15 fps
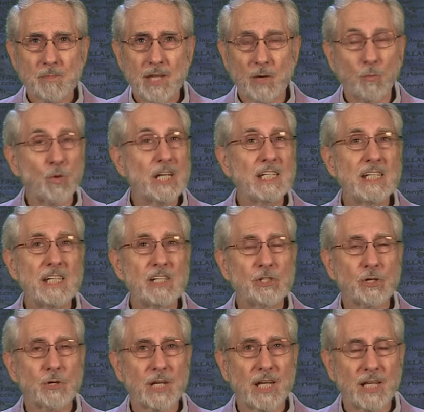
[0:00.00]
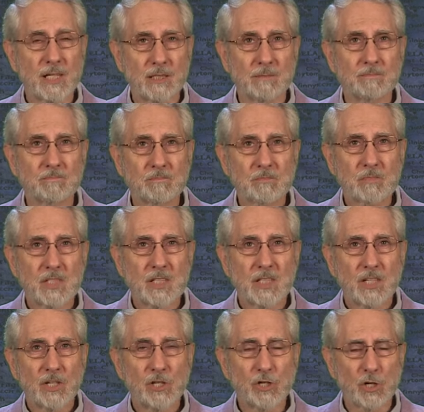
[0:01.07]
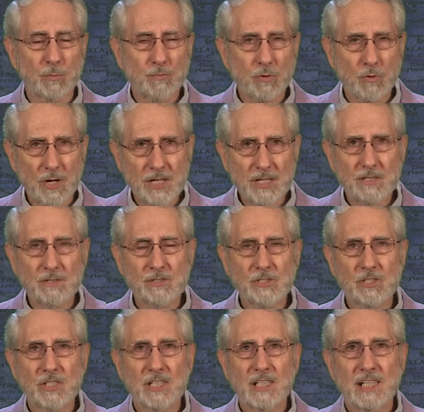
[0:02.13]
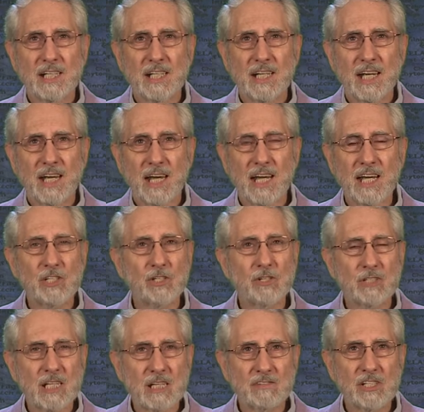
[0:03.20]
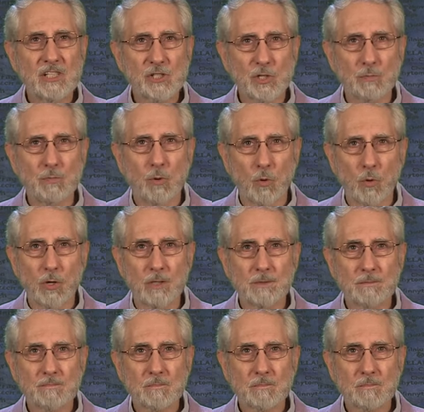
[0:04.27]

And we need your help, your prayers, and your giving support.